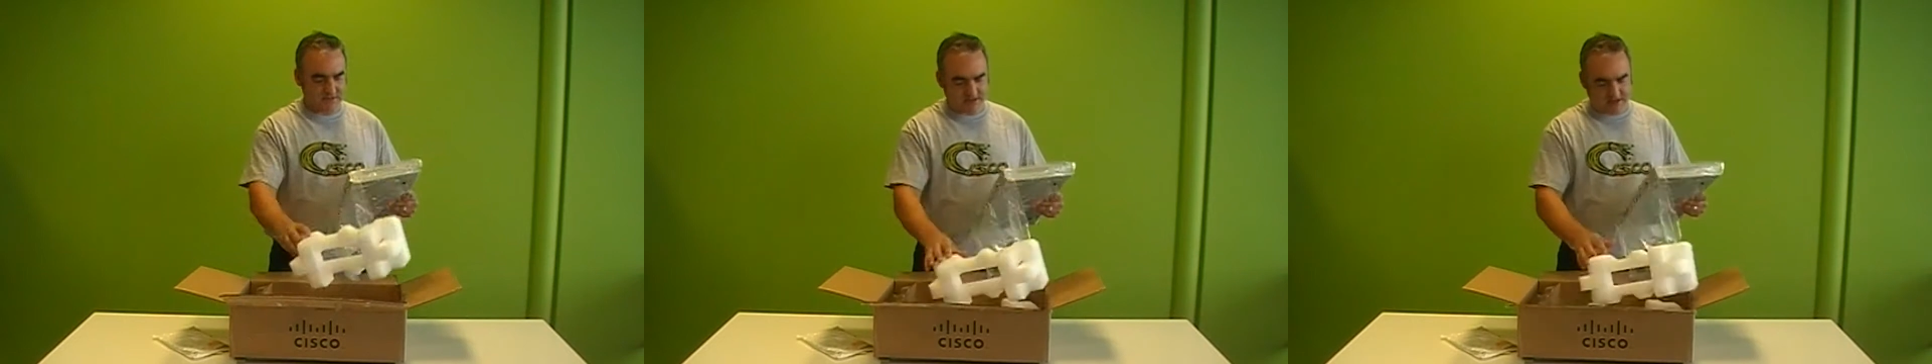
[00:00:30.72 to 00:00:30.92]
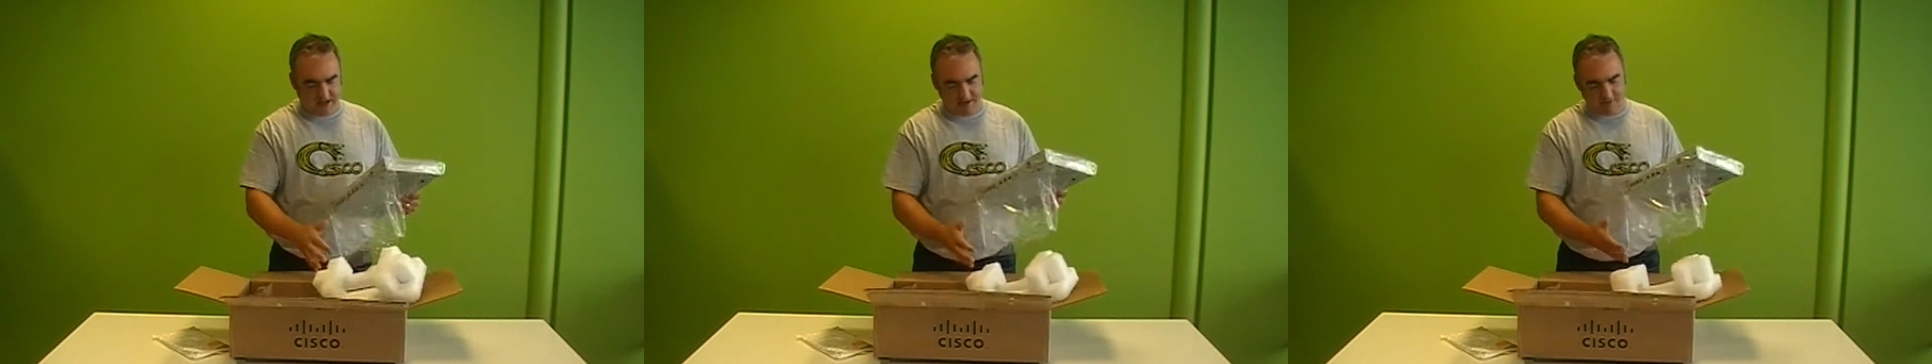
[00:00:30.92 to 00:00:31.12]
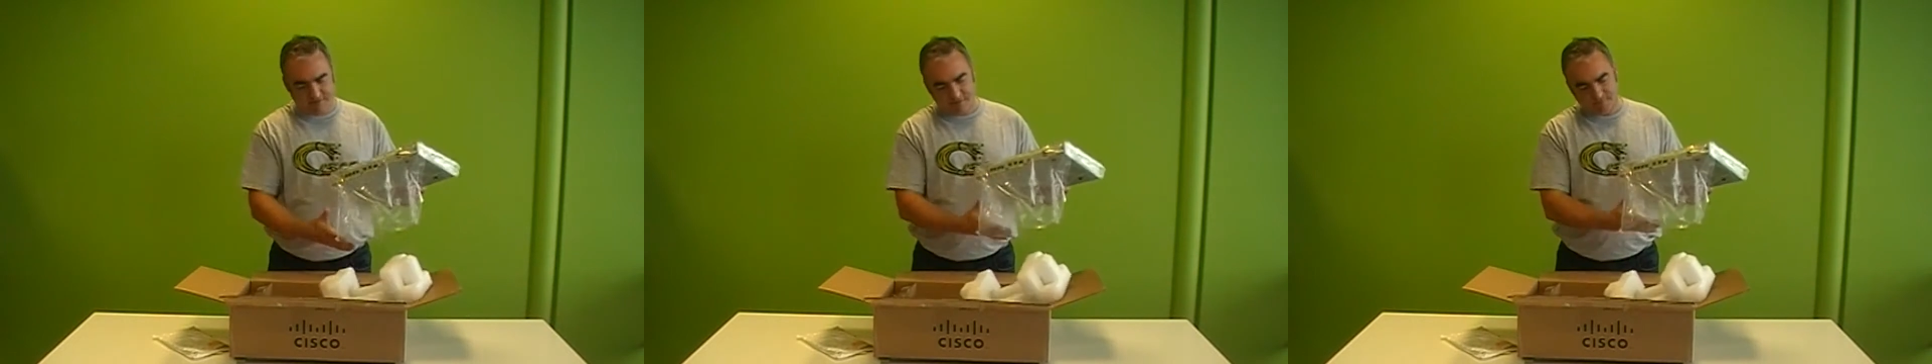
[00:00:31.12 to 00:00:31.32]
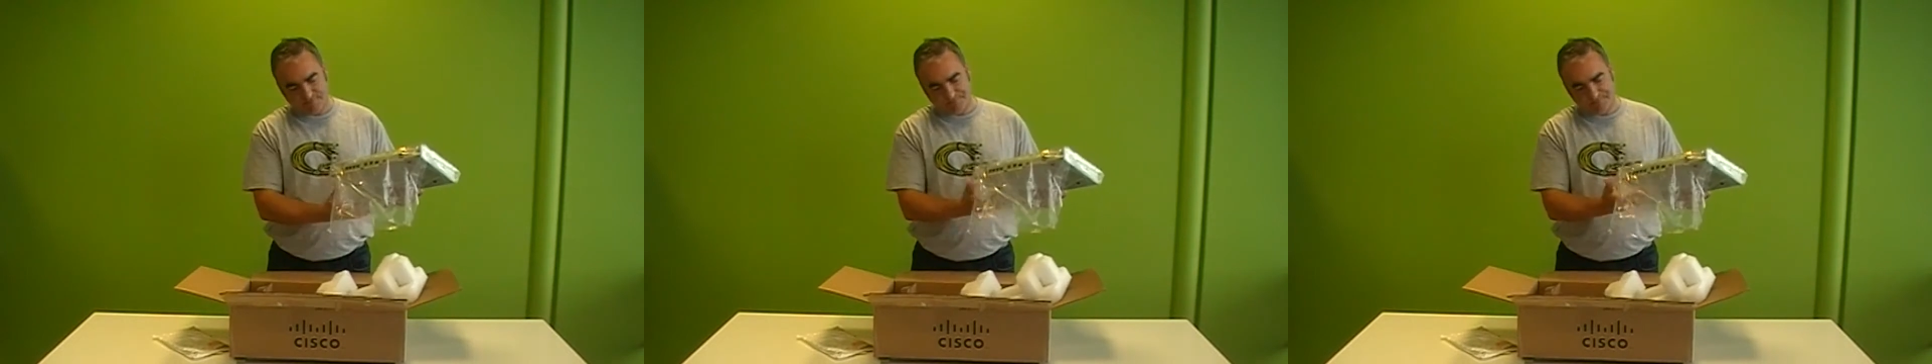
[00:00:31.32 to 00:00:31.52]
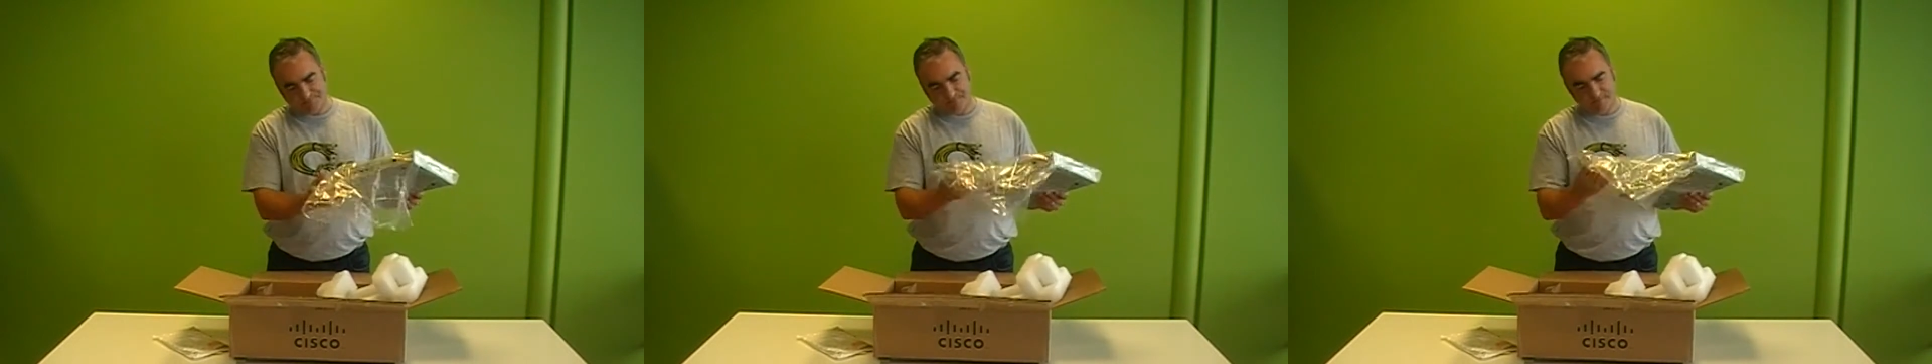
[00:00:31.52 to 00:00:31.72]
and safe.
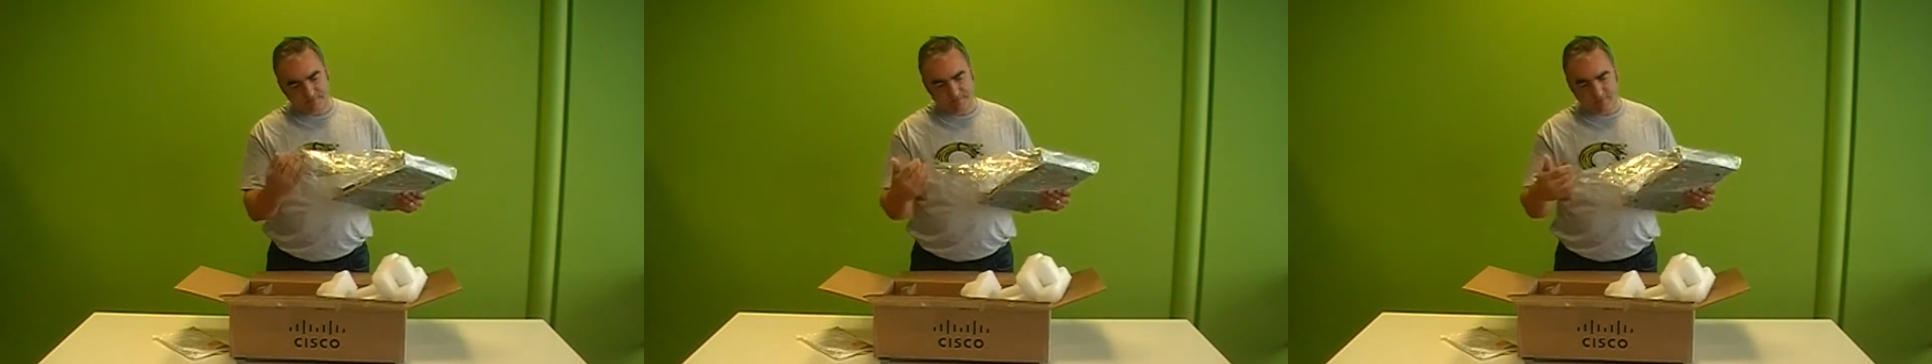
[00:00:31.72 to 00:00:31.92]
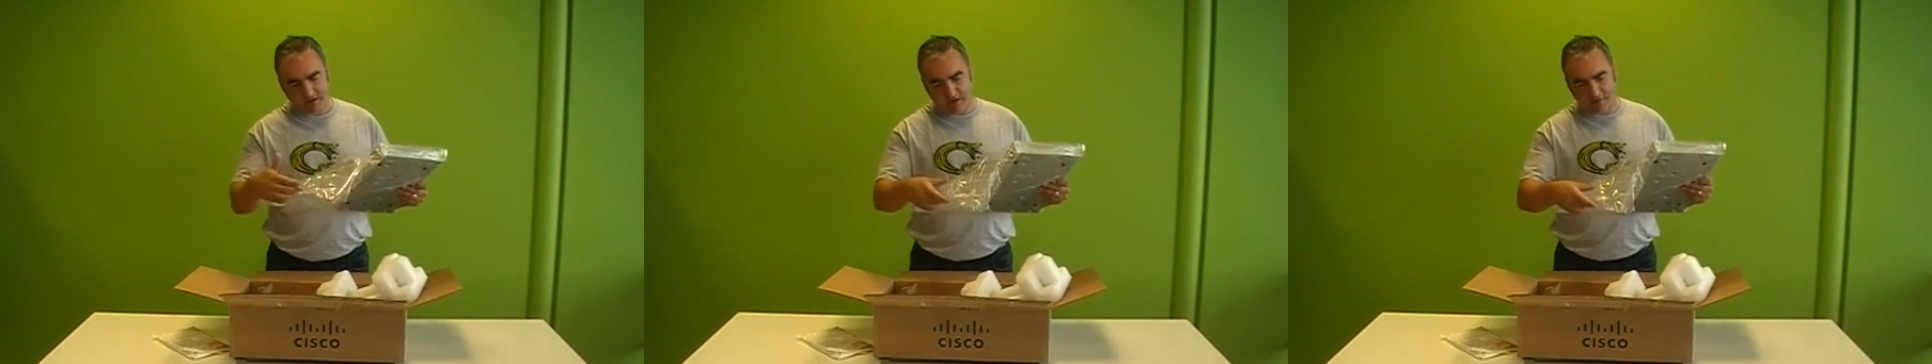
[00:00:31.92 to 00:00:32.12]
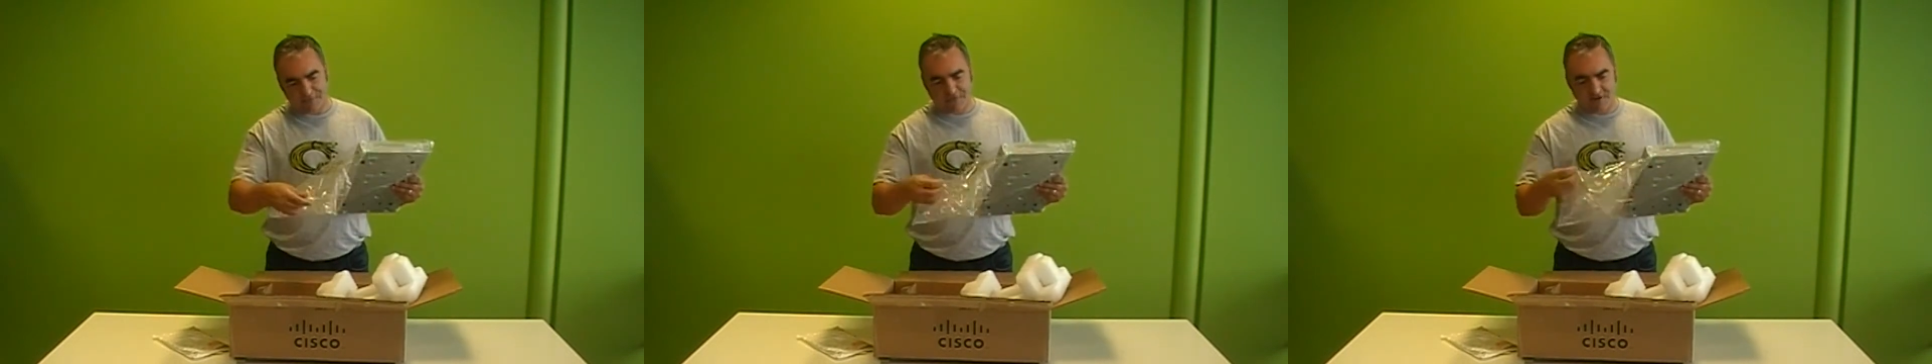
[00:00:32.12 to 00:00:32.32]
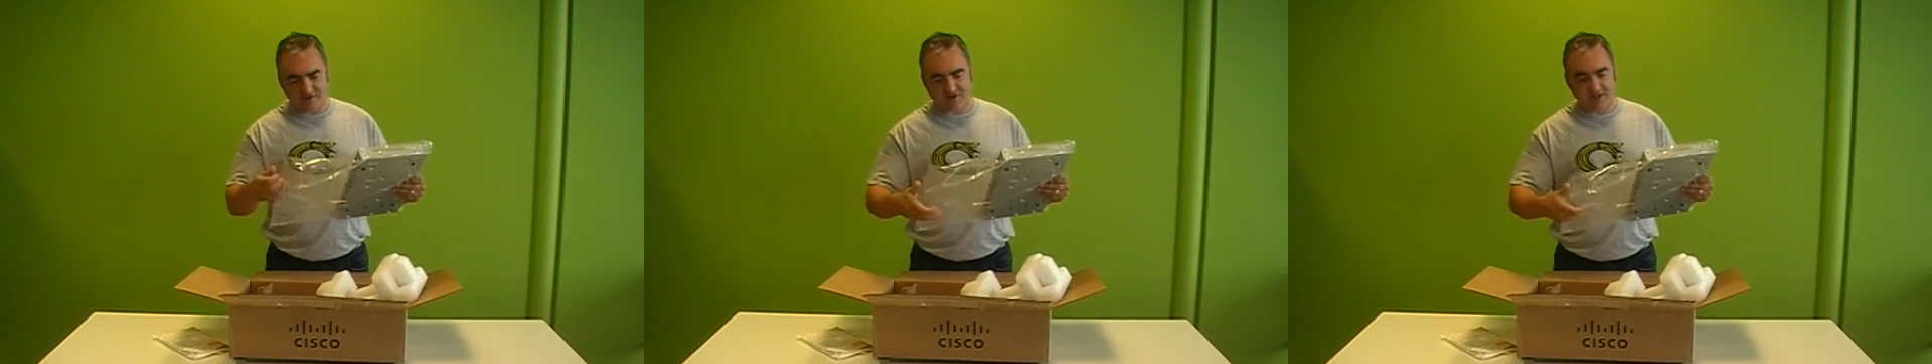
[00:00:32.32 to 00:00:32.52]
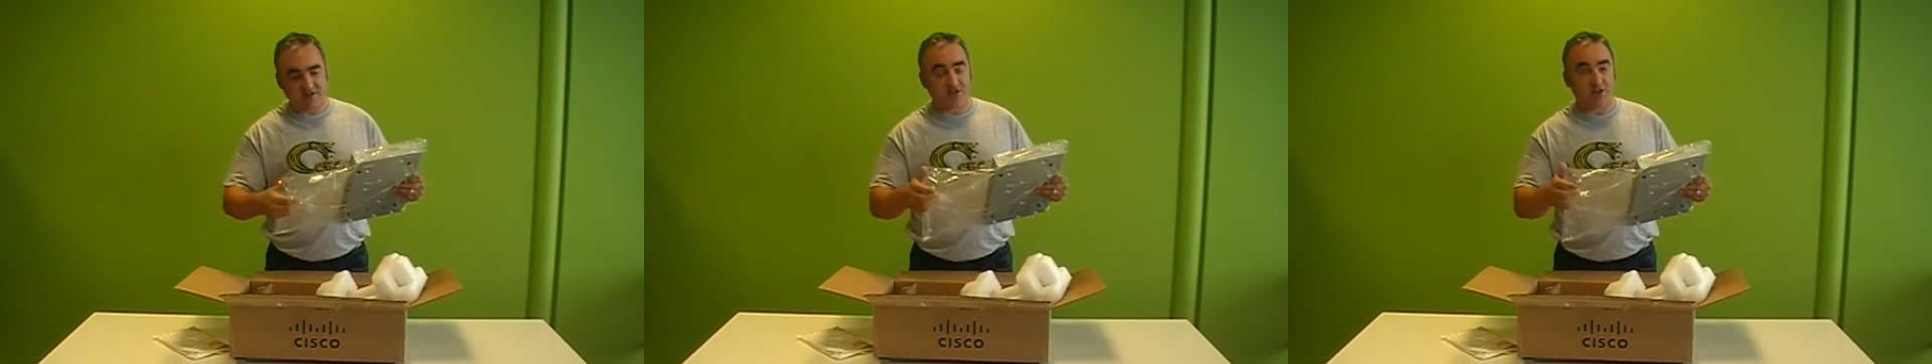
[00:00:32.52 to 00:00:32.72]
First
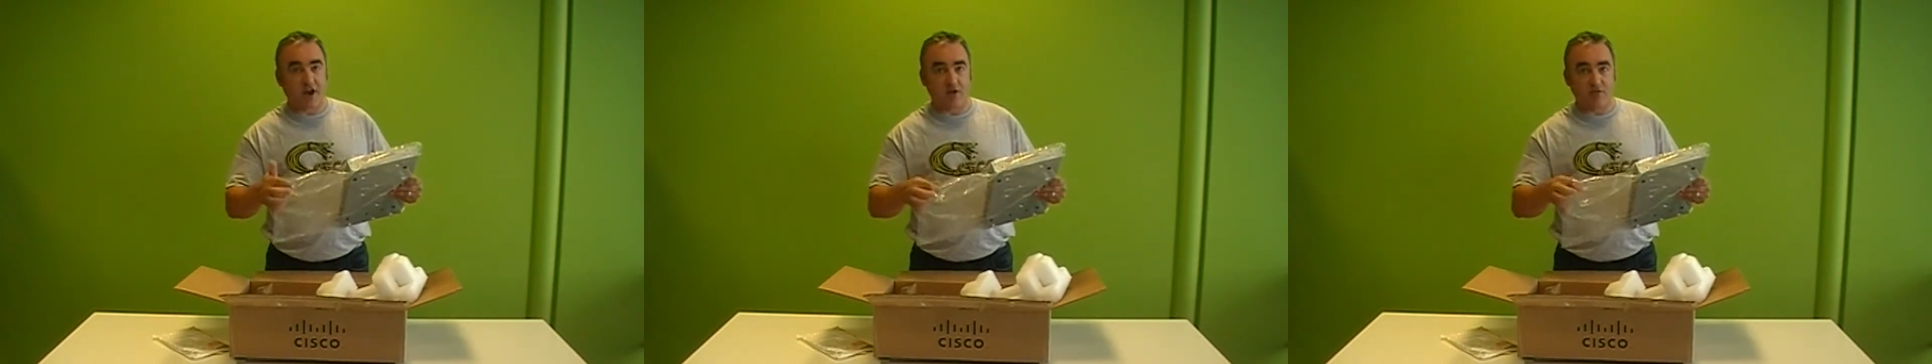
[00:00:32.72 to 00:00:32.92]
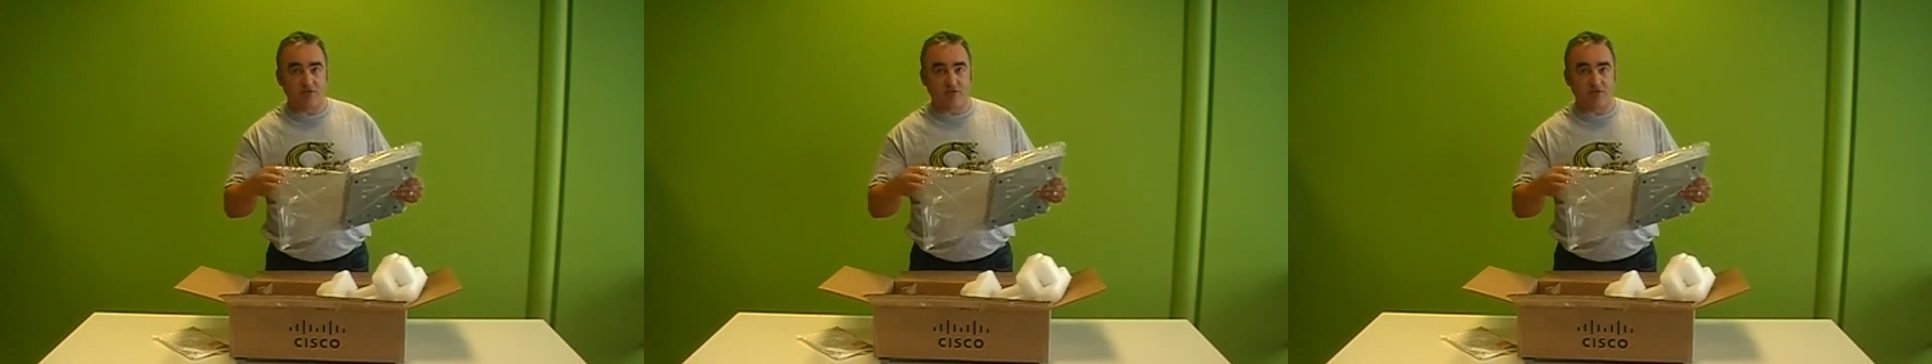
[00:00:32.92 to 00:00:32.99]
thing to note,